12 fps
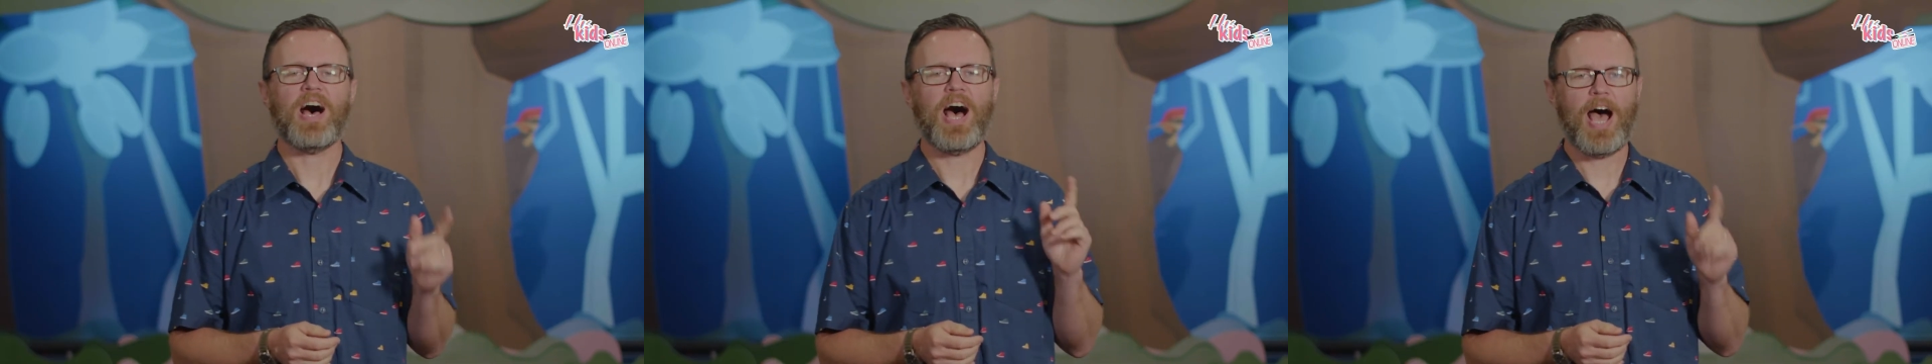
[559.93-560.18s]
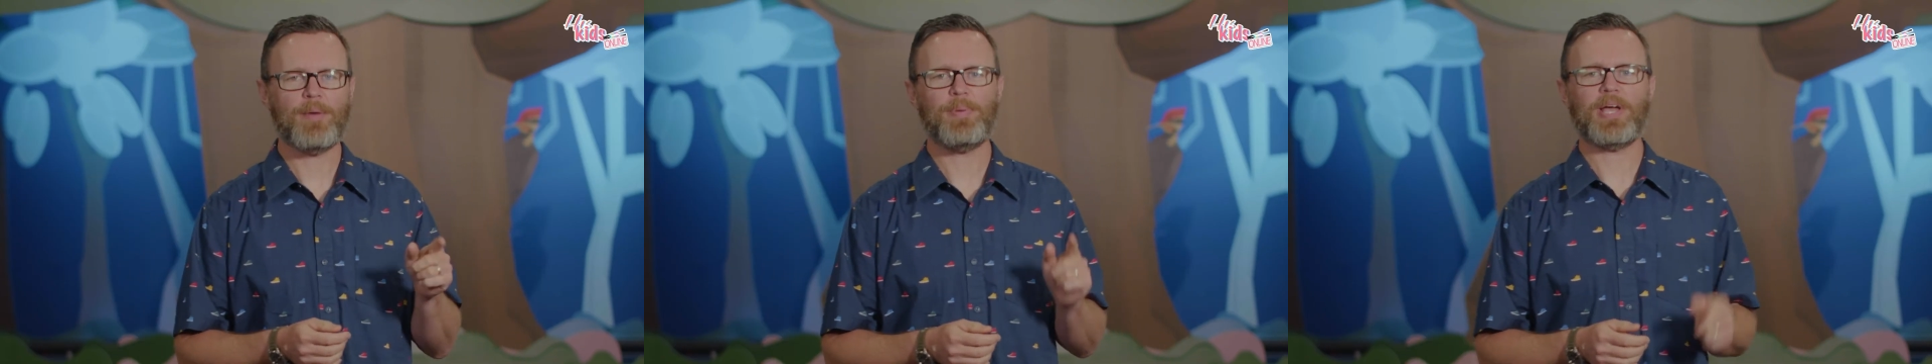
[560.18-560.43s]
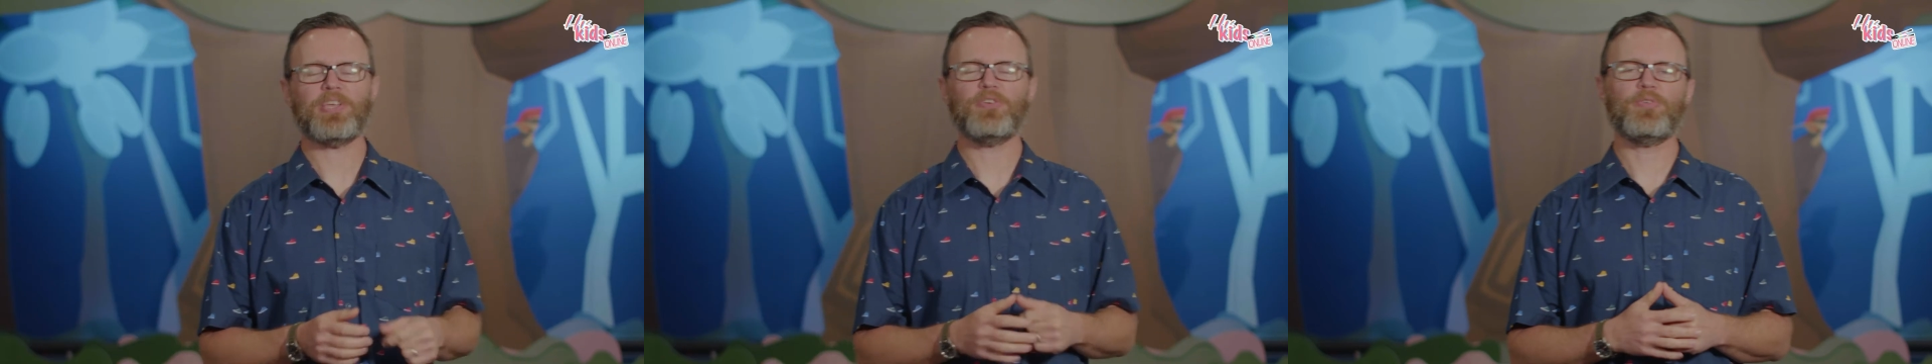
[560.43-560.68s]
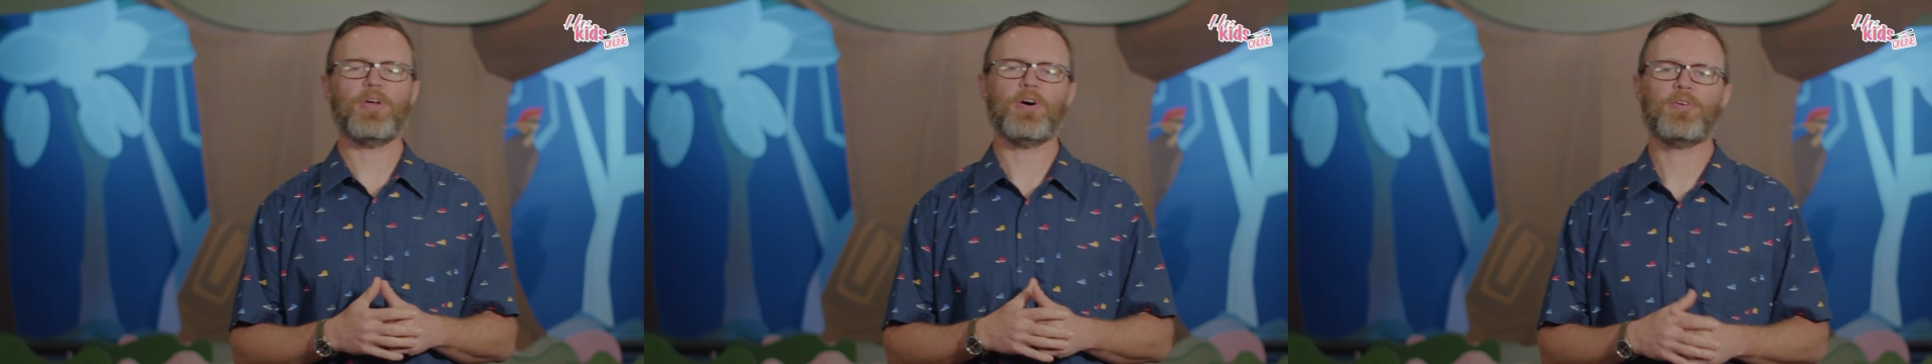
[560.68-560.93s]
I bet you
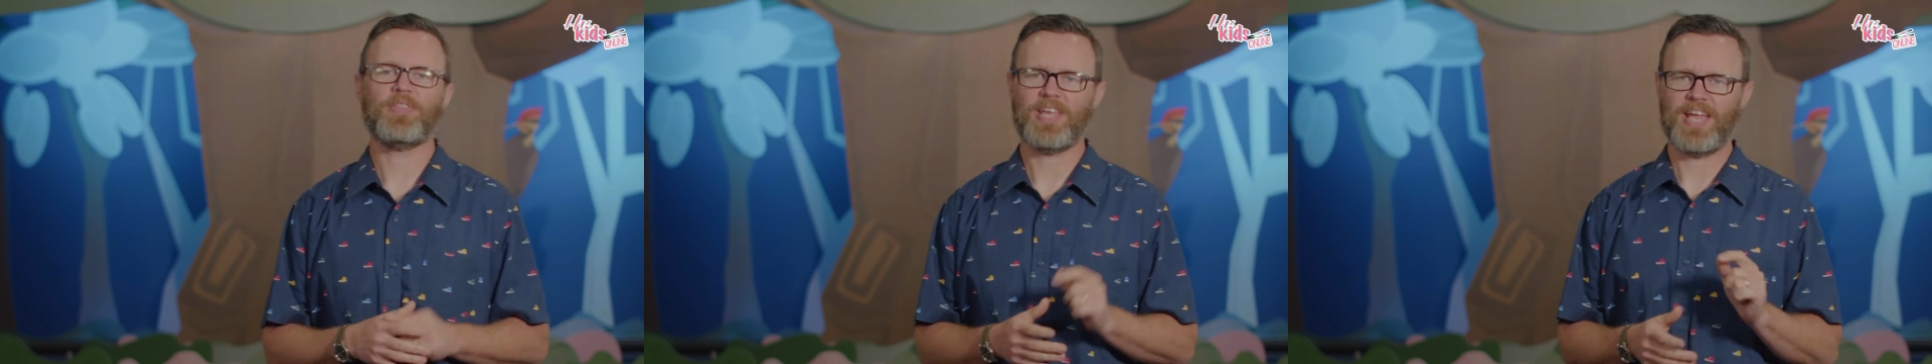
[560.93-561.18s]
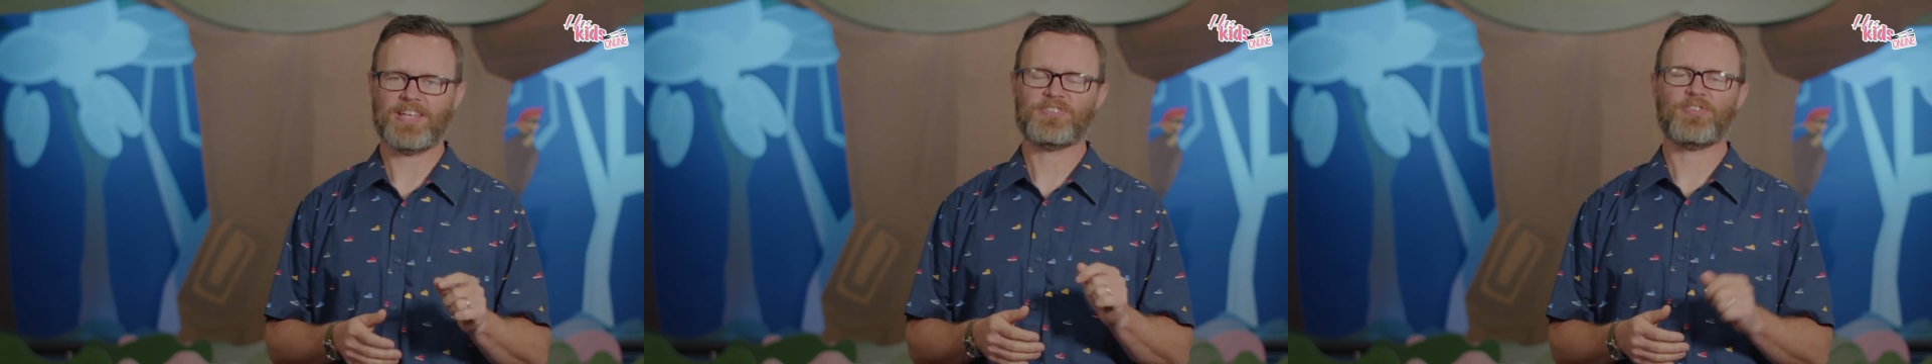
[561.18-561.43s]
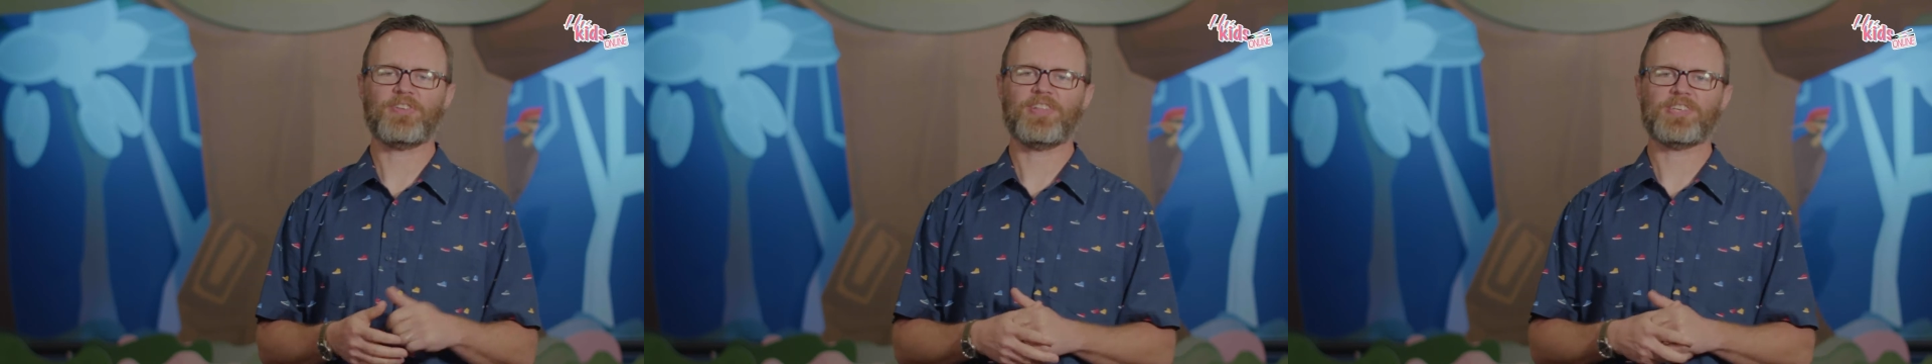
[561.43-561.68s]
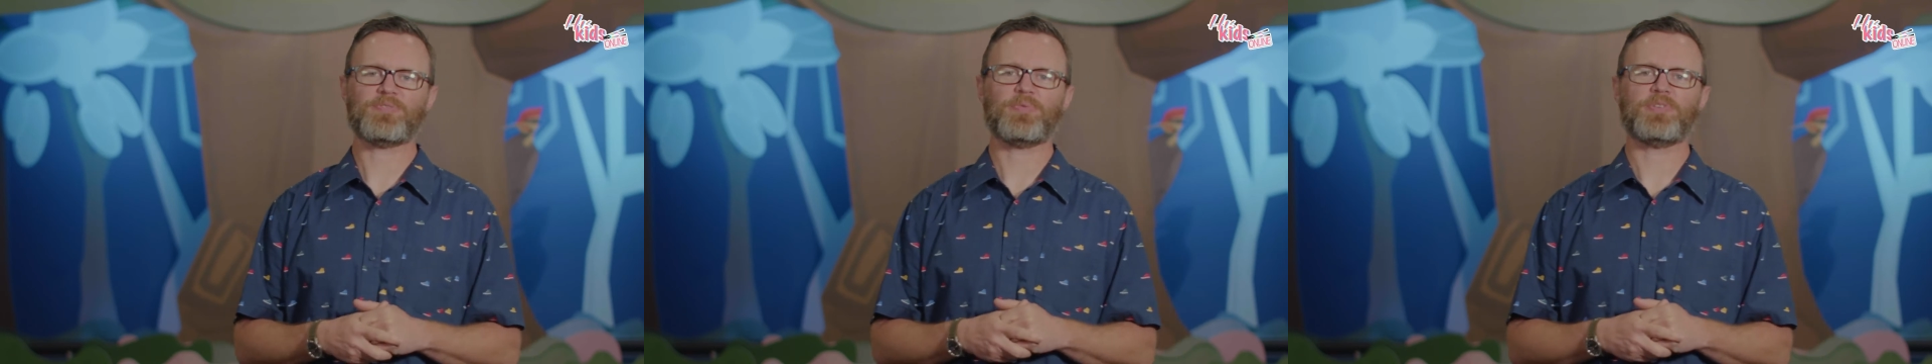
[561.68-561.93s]
know the answer to
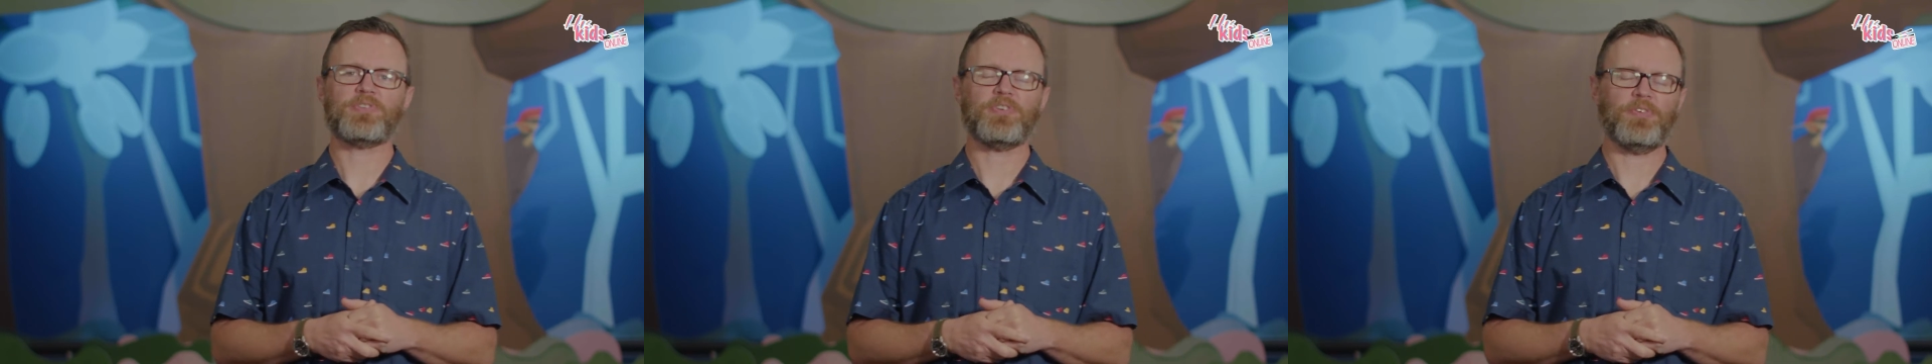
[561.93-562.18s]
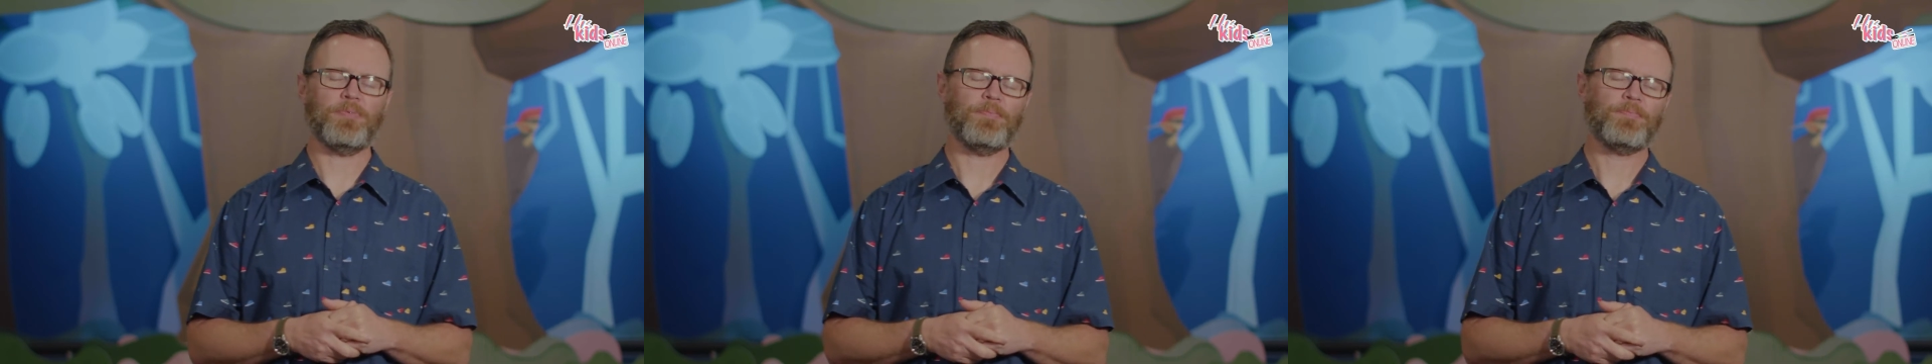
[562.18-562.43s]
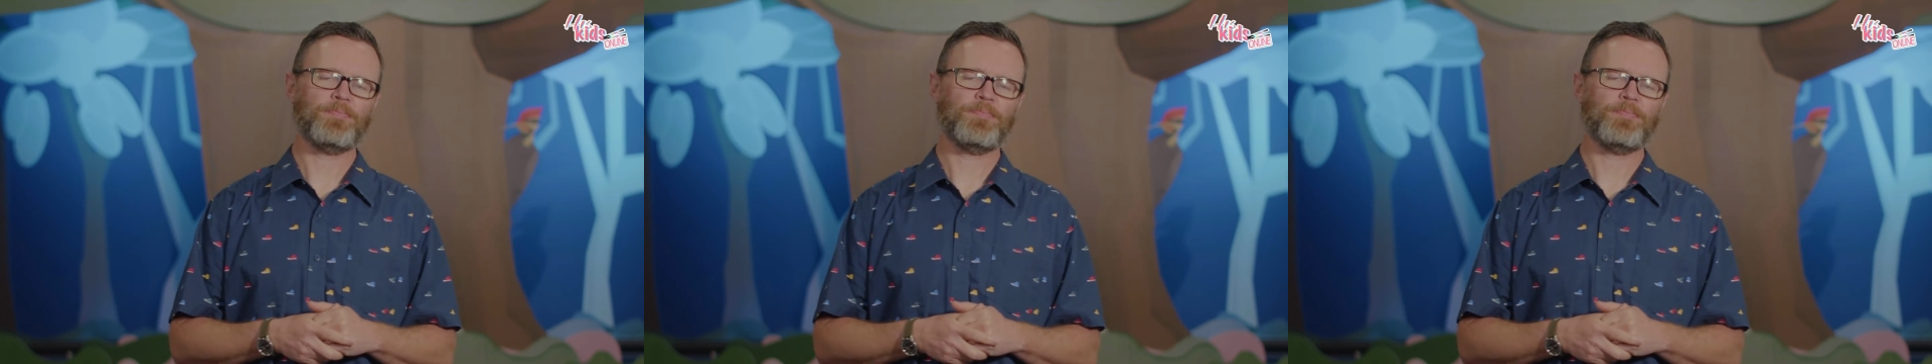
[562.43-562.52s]
this one too.